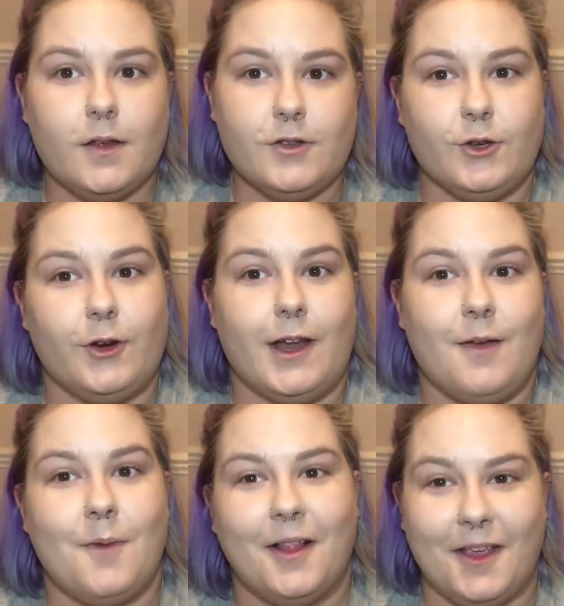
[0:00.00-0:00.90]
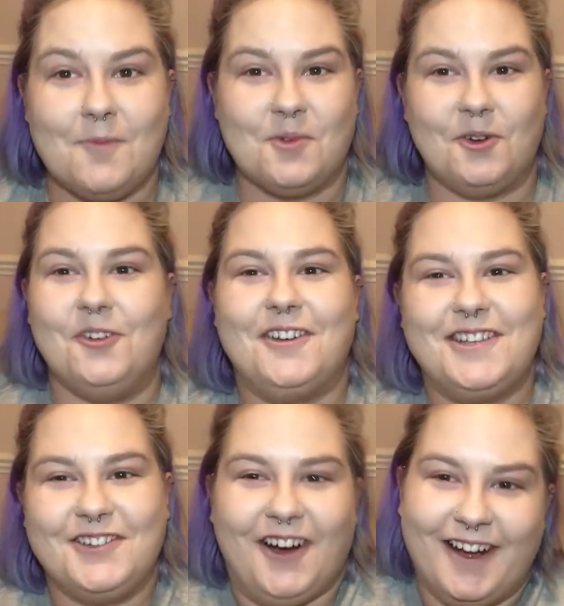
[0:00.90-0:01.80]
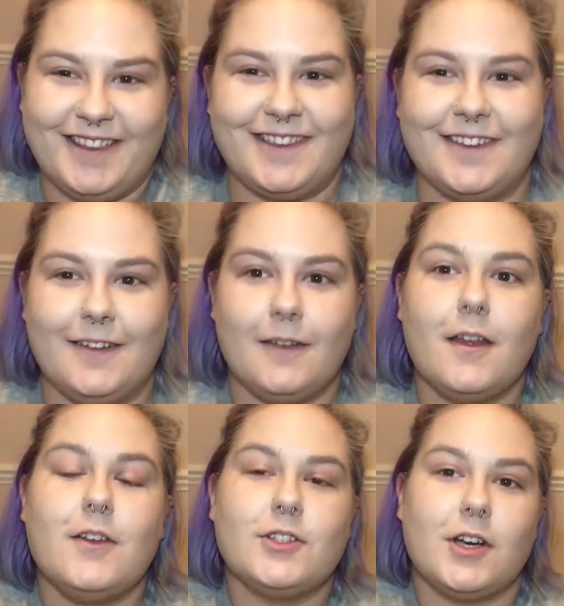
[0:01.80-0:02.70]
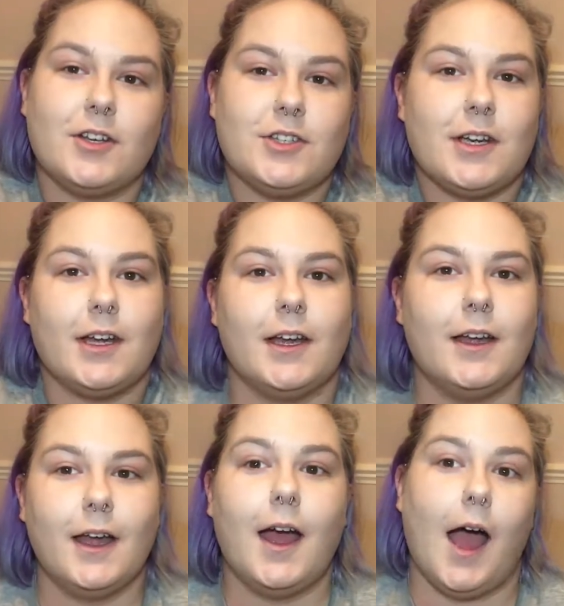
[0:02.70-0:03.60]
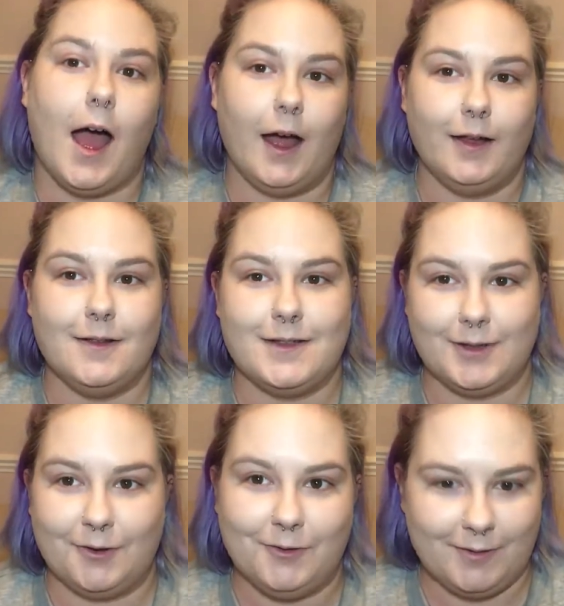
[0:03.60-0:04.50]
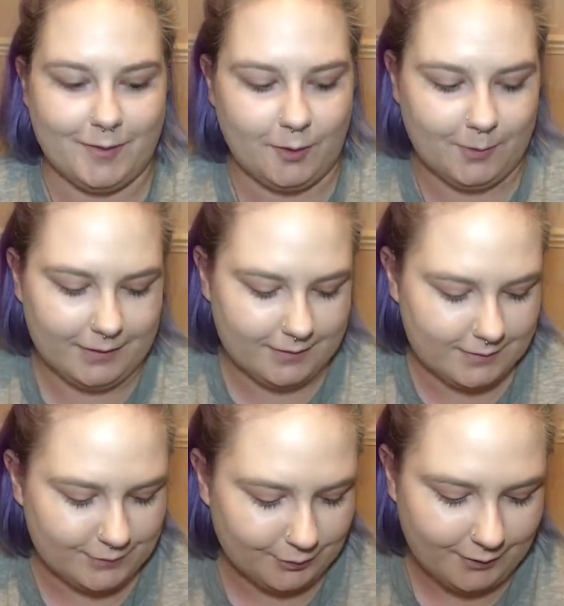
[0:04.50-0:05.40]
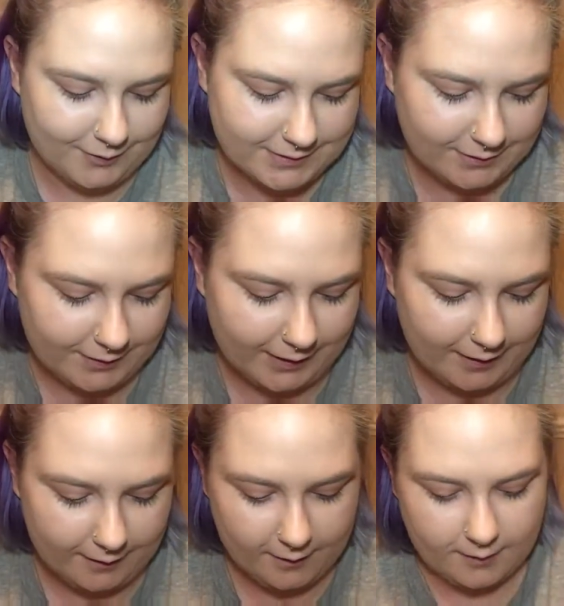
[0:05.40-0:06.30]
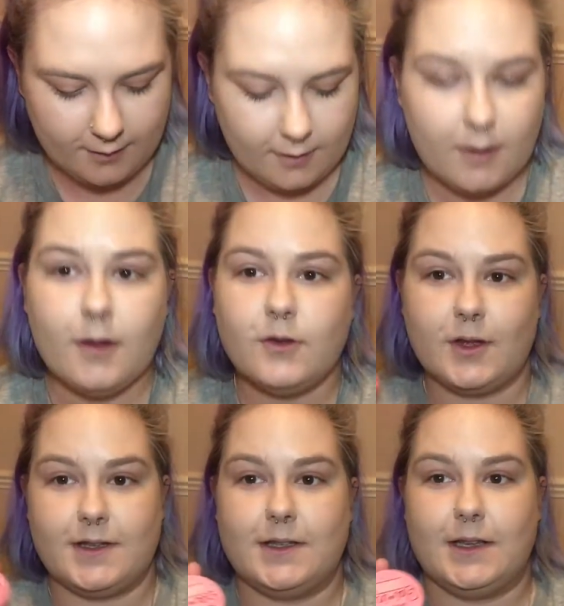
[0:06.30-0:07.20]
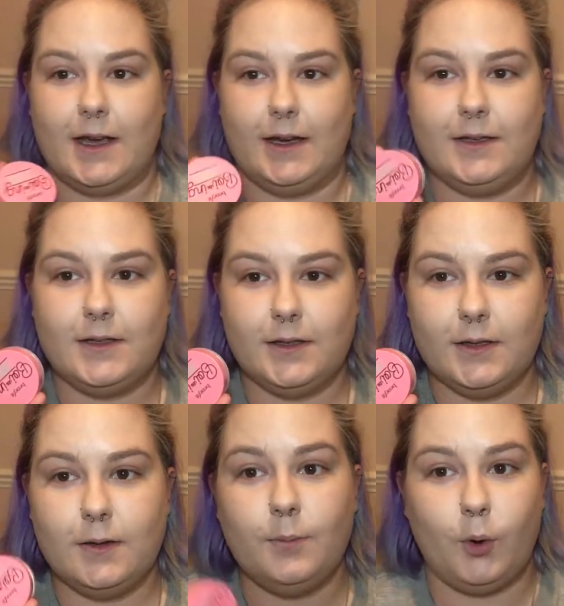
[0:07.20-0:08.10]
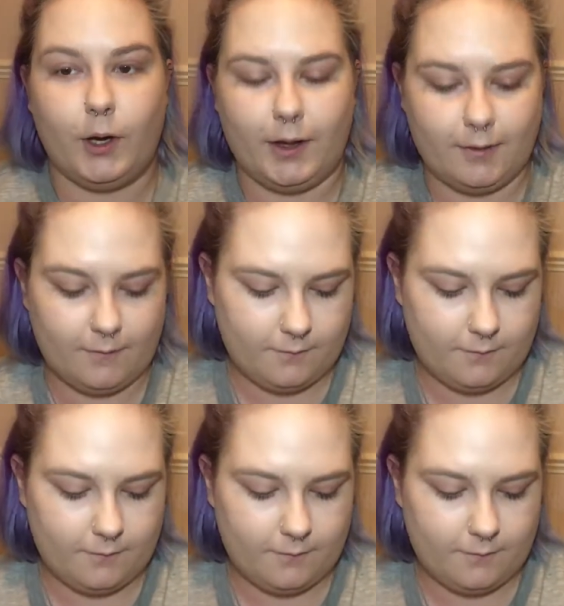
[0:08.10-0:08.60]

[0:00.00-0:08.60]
Sorry, my light broke, so I had to charge it and start refilming, so I'll start again. So as I said, boing.